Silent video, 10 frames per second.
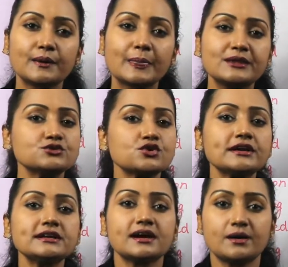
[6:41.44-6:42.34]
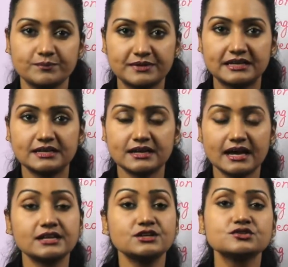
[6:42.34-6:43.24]
You join a company
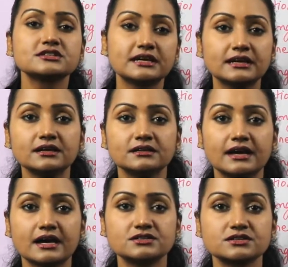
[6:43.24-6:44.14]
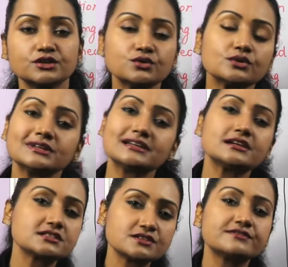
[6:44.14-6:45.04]
and you say that you know that
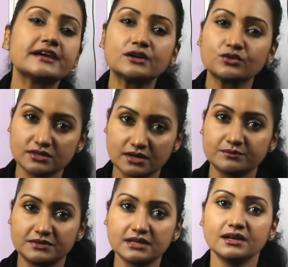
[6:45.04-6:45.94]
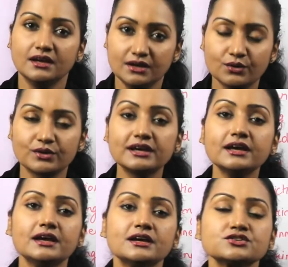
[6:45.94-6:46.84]
it is a very good company.
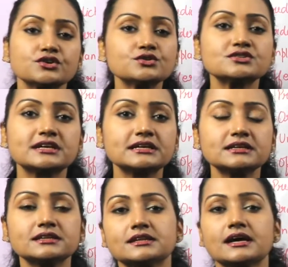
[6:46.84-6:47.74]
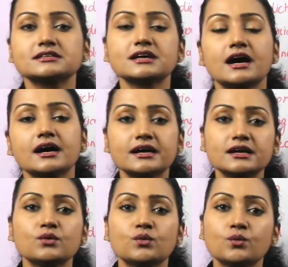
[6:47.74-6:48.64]
Okay, so you say that
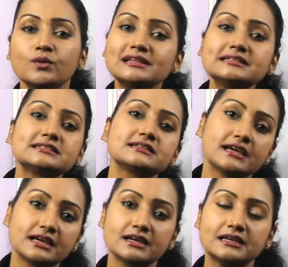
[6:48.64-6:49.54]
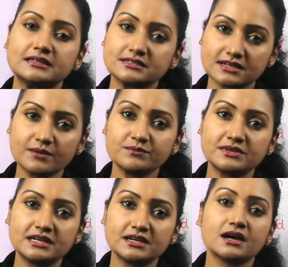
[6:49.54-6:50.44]
I will stay in this
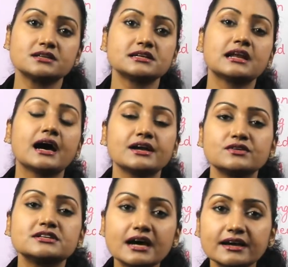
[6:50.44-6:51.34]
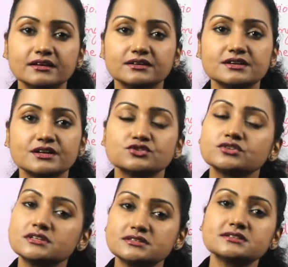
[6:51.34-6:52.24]
company until I retire. So
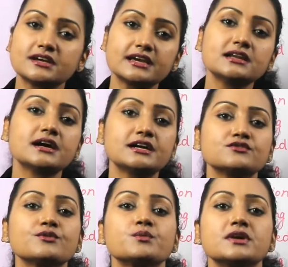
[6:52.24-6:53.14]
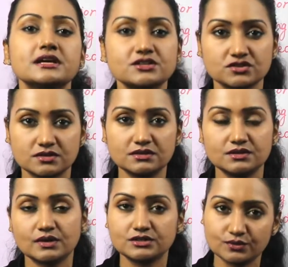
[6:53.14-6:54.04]
this is again a kind of a prediction
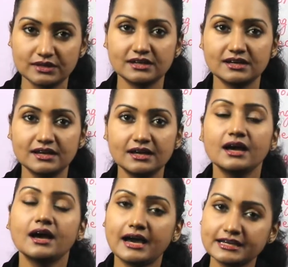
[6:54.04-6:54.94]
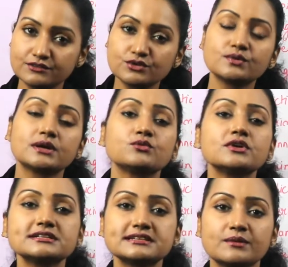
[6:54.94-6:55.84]
you are doing. I give you one more
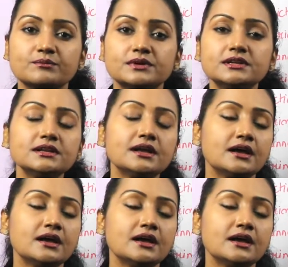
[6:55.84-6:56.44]
example.